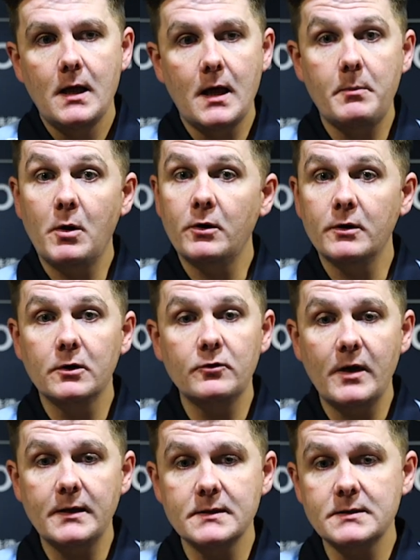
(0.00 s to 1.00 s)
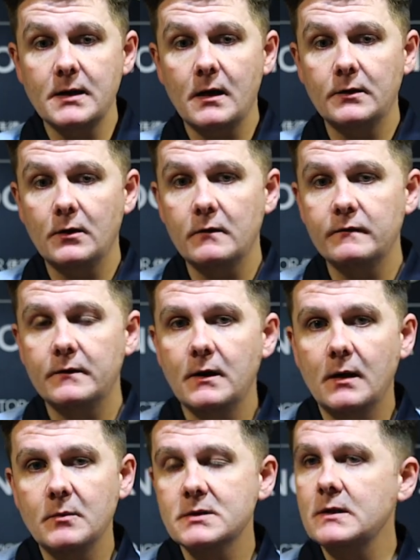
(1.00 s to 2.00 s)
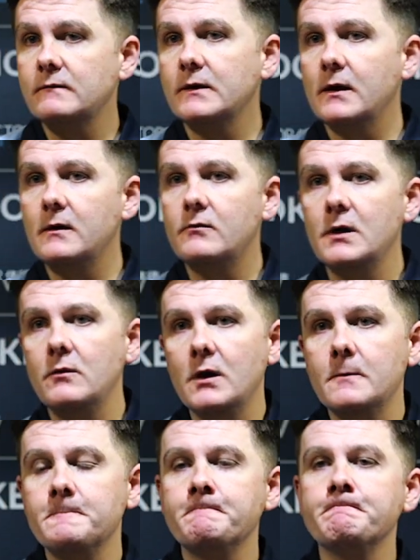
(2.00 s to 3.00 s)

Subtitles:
I put a good red to start off and held myself together really well.